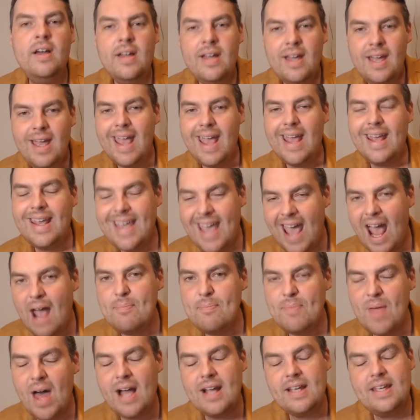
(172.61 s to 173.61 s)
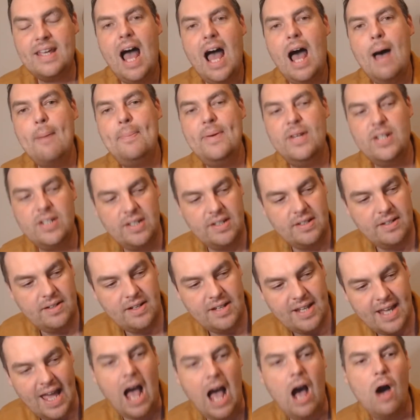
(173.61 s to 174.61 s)
It kept that gap, and
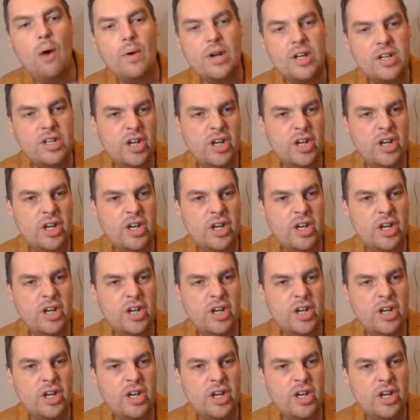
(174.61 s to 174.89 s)
Carlton